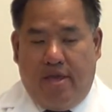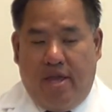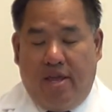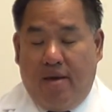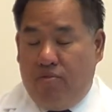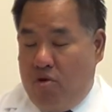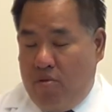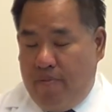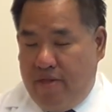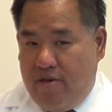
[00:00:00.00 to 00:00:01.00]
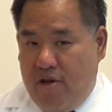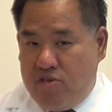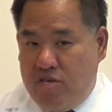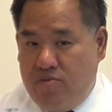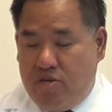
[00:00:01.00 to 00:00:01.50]
any abnormal
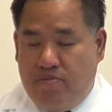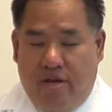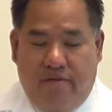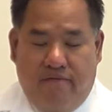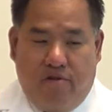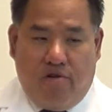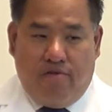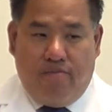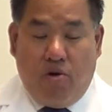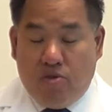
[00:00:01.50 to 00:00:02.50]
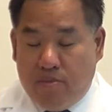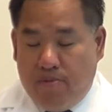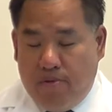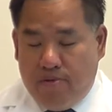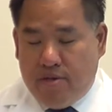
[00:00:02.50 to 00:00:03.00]
pathology which might involve bone
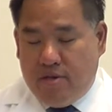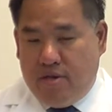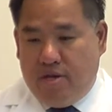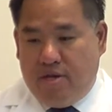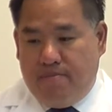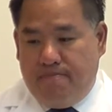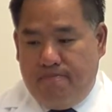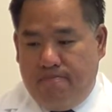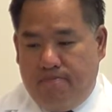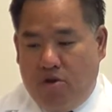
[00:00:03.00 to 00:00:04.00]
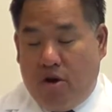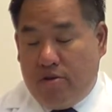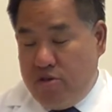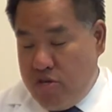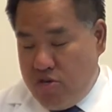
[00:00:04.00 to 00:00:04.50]
spurs,
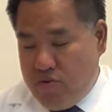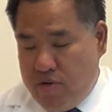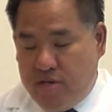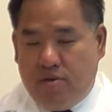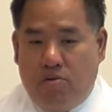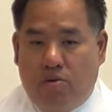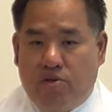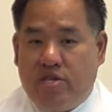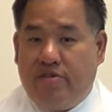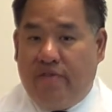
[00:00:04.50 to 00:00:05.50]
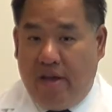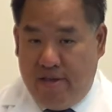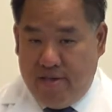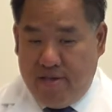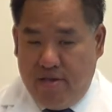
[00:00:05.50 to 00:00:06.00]
cartilage injuries, or
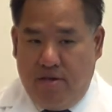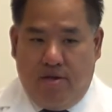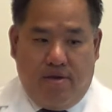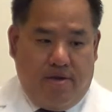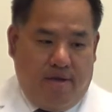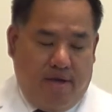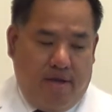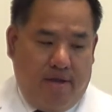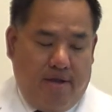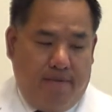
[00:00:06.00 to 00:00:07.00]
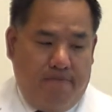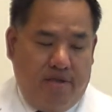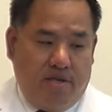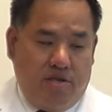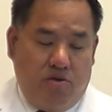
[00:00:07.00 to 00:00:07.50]
synovitis. And
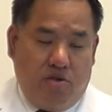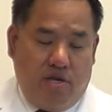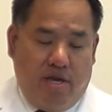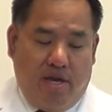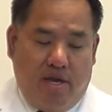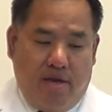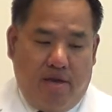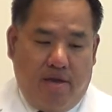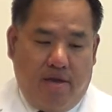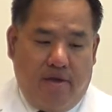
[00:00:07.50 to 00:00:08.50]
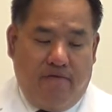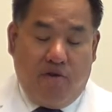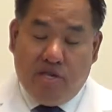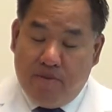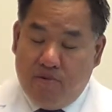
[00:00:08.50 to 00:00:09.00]
this is usually
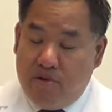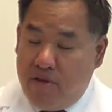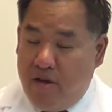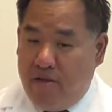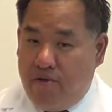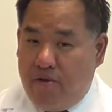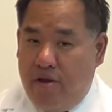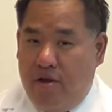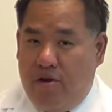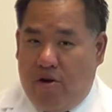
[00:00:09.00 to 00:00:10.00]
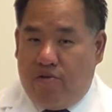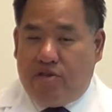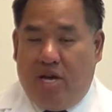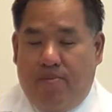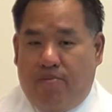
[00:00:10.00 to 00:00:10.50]
very similar to the other
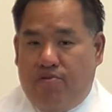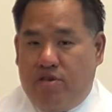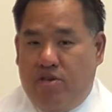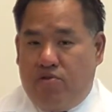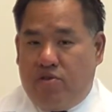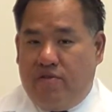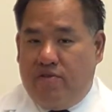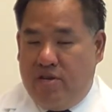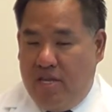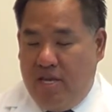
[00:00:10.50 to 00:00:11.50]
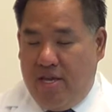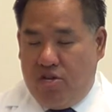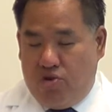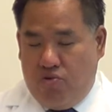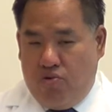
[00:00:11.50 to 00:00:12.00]
arthroscopic procedures of the knee
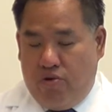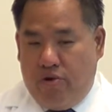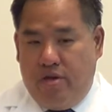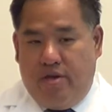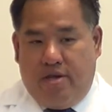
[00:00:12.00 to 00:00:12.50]
and shoulder,